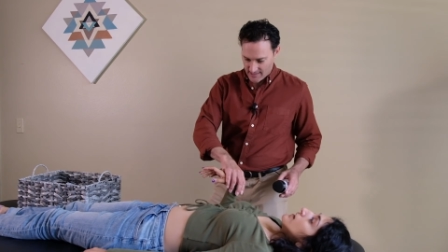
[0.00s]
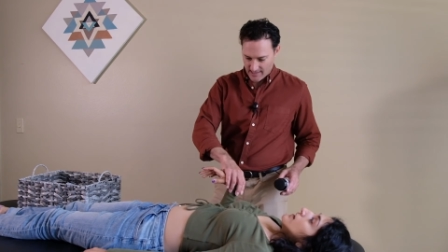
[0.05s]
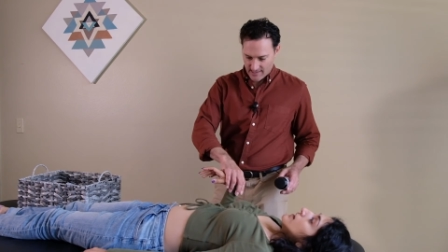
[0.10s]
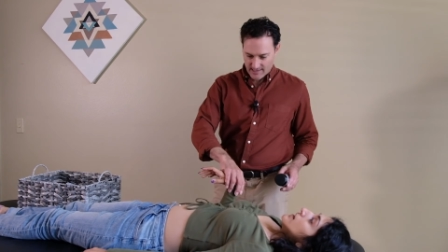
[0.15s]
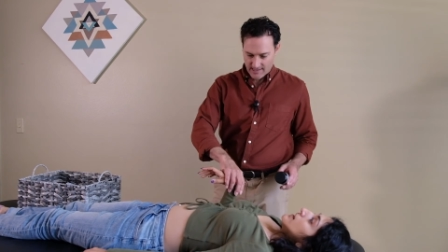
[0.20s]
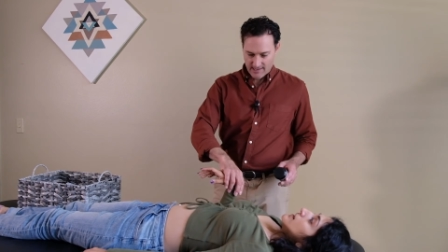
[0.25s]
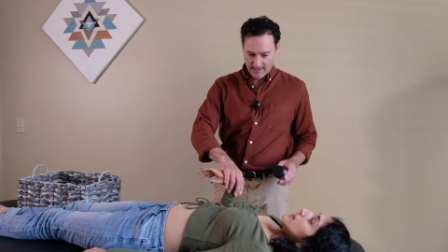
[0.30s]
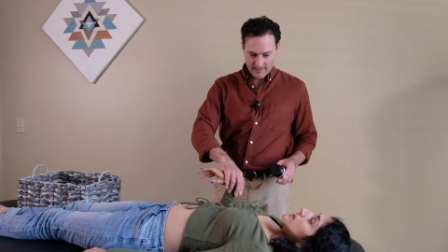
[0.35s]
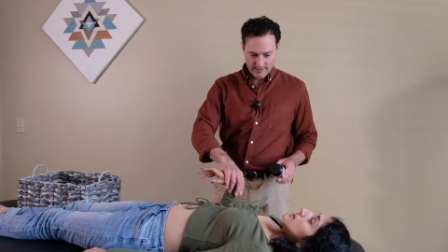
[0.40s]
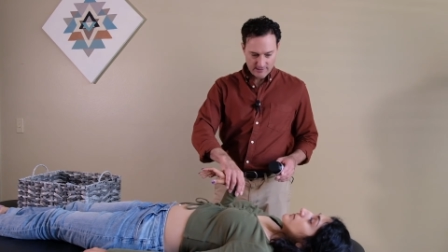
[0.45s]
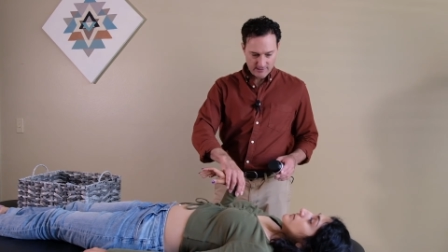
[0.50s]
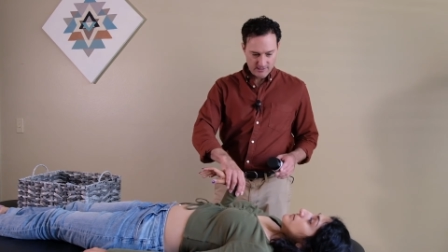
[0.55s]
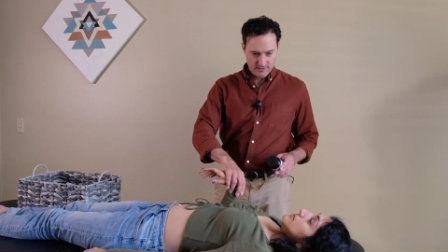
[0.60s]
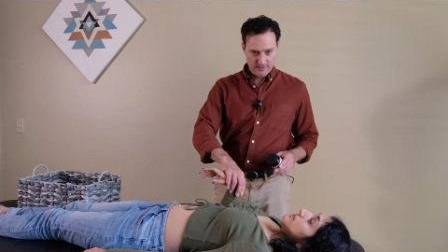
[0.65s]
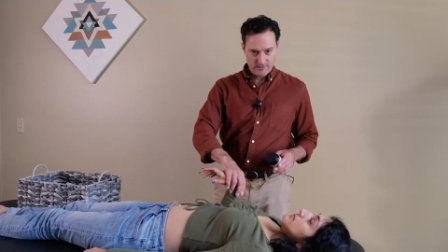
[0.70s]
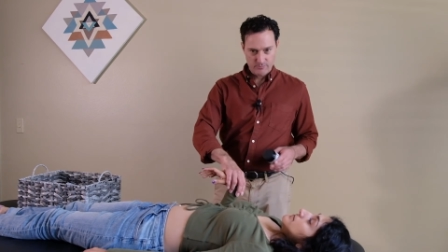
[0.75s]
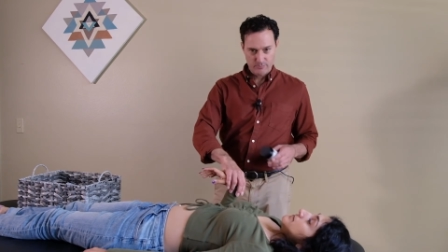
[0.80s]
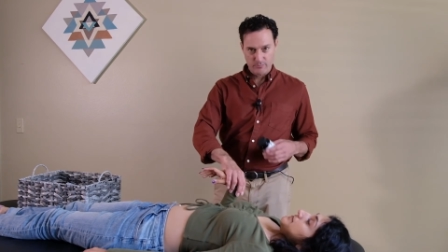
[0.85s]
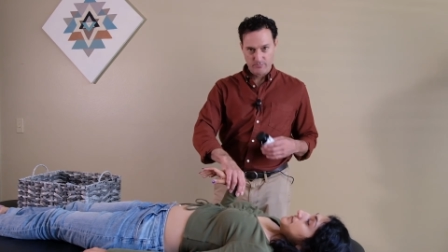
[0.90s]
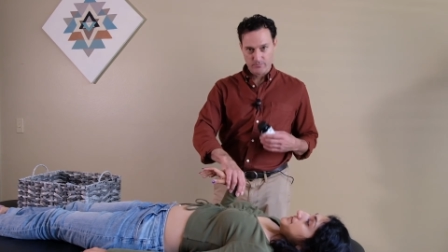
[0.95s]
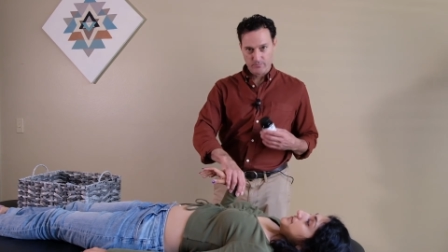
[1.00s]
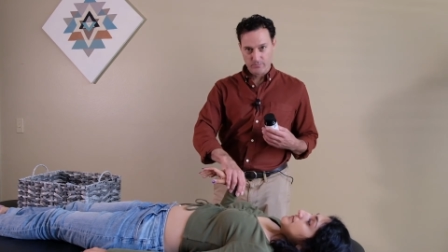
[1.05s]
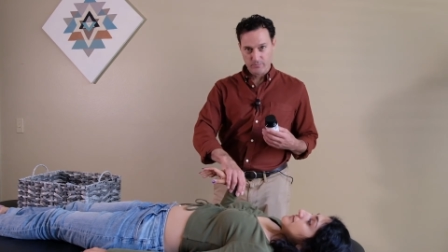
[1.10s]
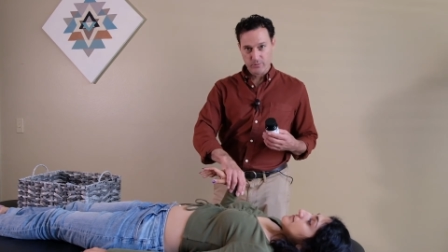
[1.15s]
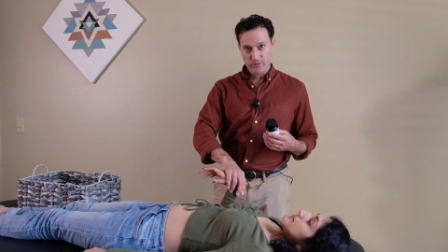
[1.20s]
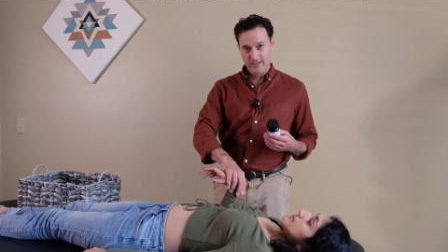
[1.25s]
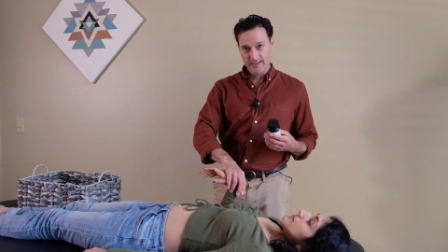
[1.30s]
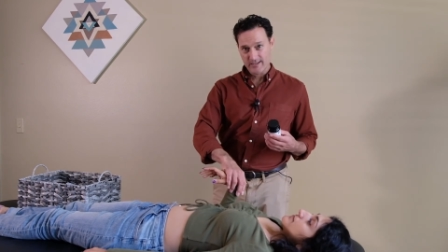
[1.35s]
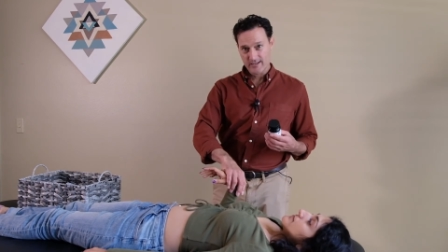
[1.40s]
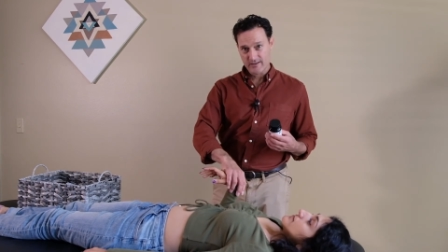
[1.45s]
has
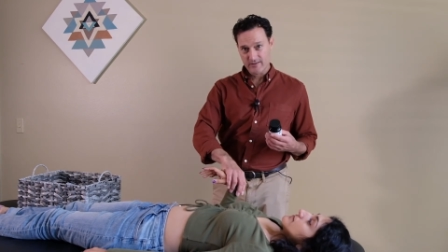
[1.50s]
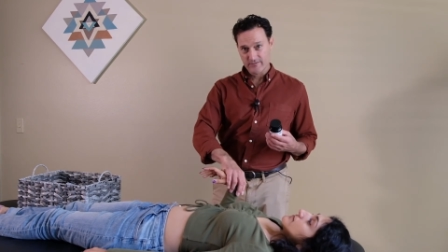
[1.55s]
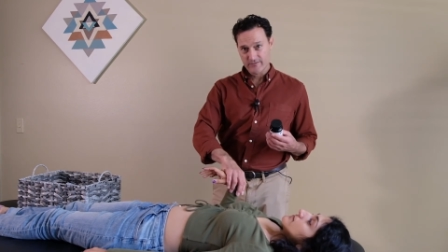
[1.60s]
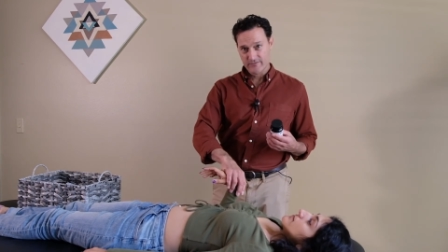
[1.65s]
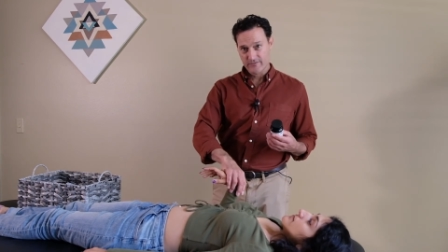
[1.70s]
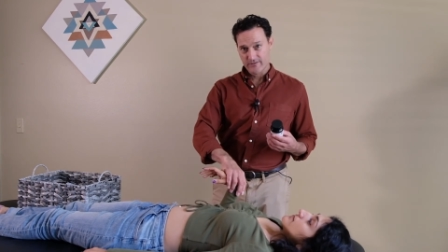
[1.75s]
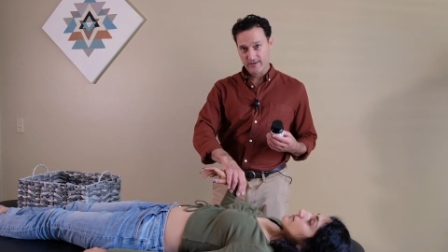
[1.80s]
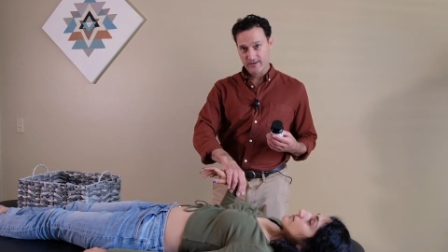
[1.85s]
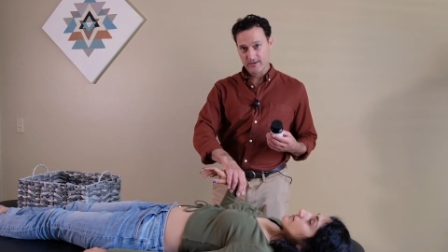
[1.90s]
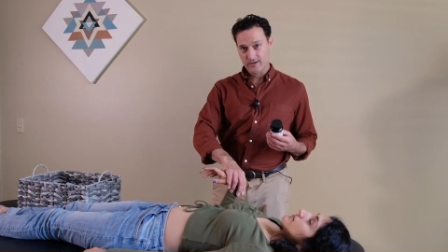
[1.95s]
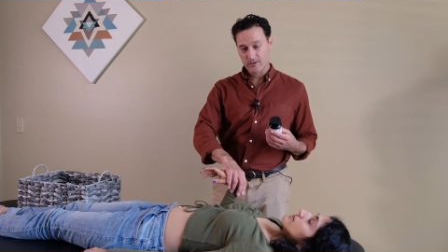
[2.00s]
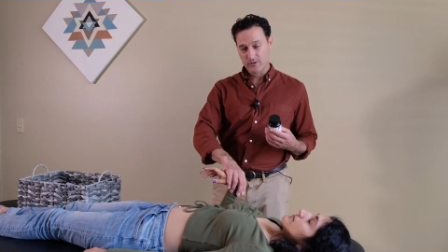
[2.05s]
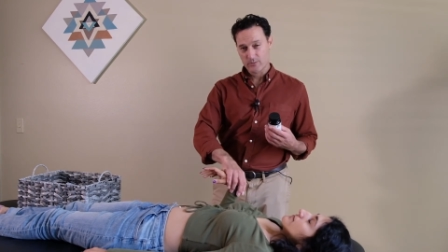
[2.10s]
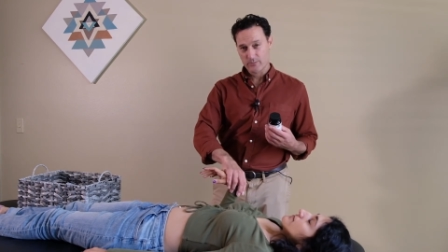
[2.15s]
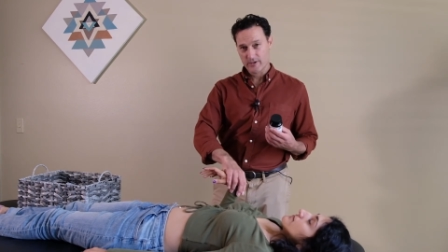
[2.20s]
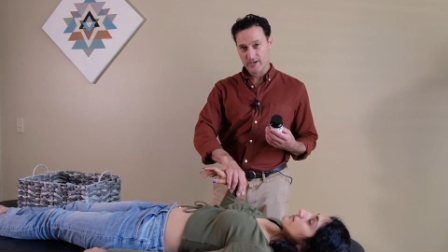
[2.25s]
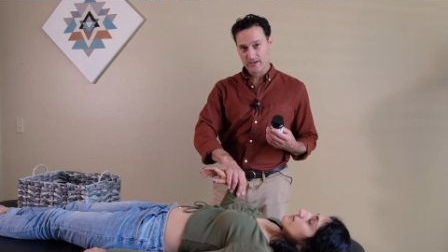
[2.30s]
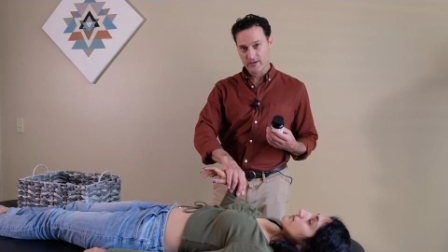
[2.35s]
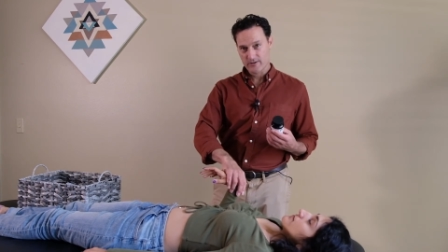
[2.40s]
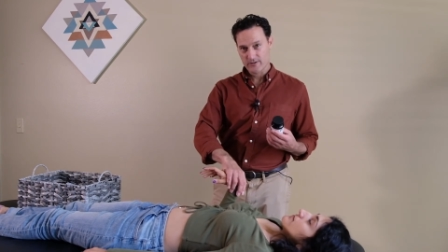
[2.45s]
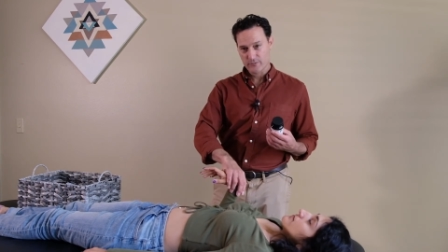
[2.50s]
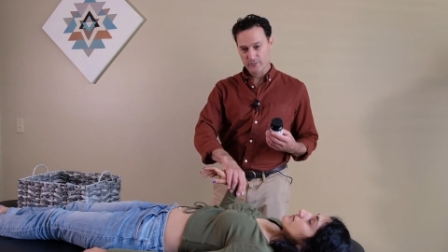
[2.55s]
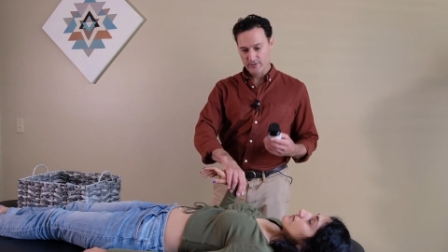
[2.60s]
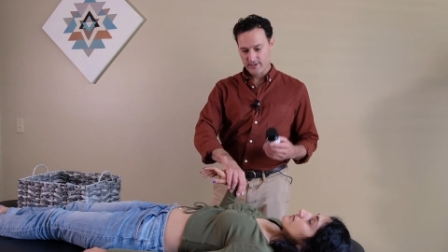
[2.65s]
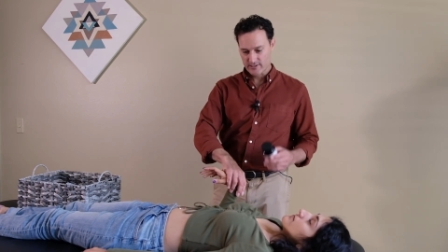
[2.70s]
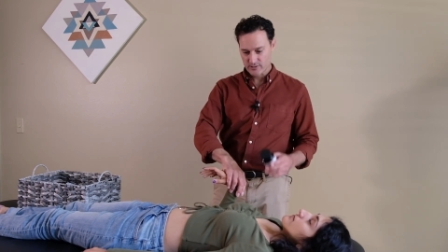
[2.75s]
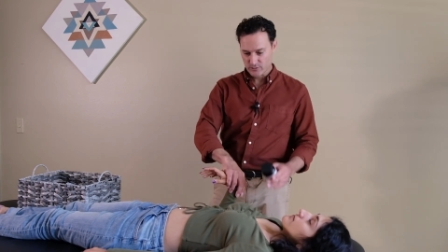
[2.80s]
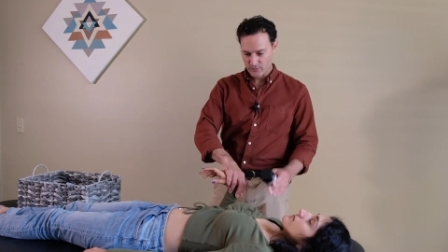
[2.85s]
plenty of omega-3s